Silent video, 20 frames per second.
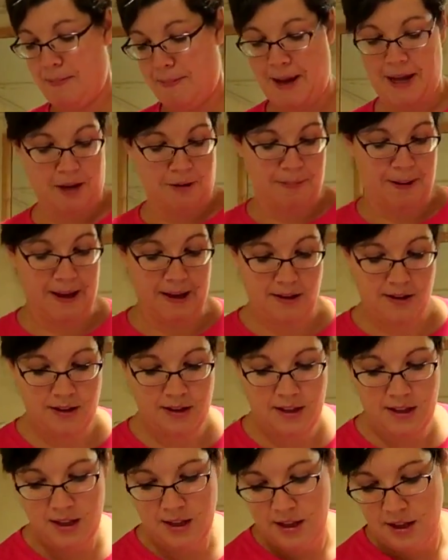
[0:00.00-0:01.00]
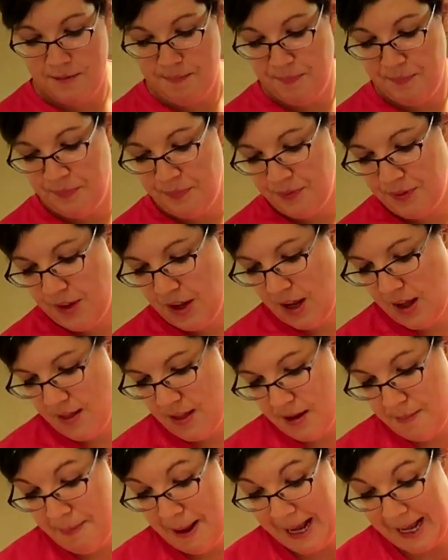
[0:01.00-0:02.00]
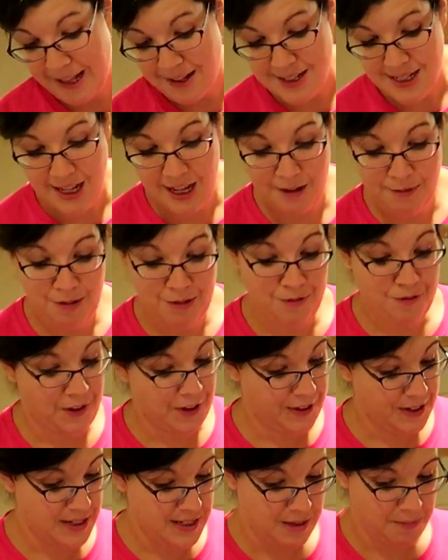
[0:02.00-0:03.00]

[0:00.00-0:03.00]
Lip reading: backpack. And then pants, I went very